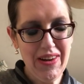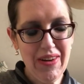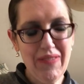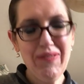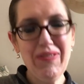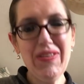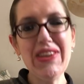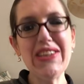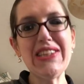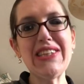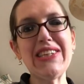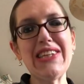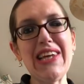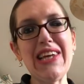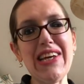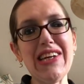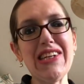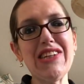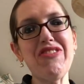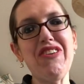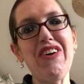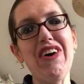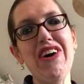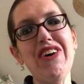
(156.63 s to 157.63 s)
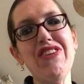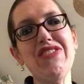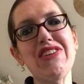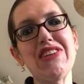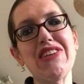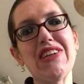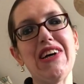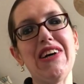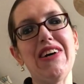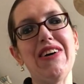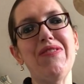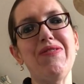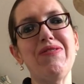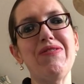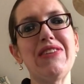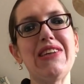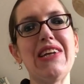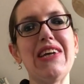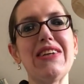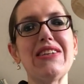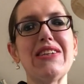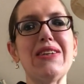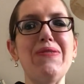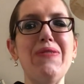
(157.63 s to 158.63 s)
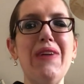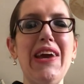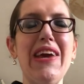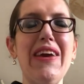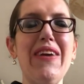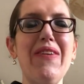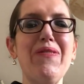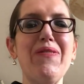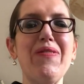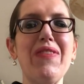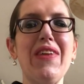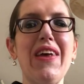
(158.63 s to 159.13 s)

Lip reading: but 6 5-star. Now, to me,